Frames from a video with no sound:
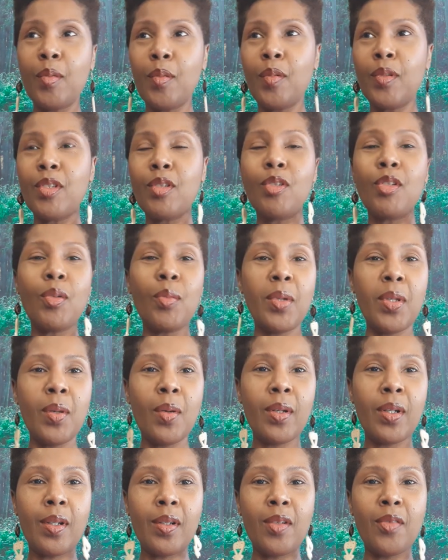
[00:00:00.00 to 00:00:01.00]
what you do when you're
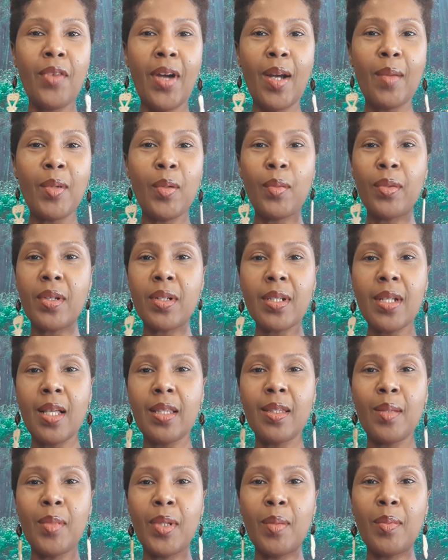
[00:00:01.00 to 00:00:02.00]
in an environment where there's
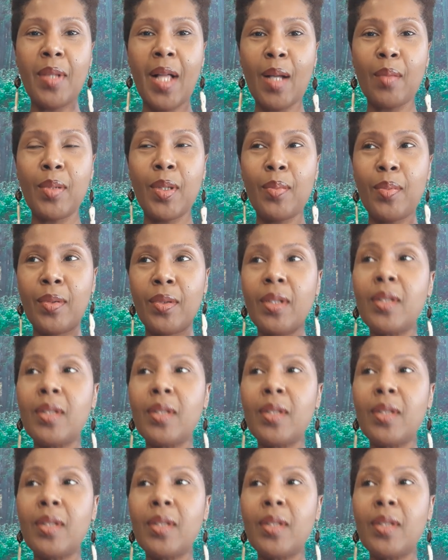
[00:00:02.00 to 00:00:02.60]
not that many black people,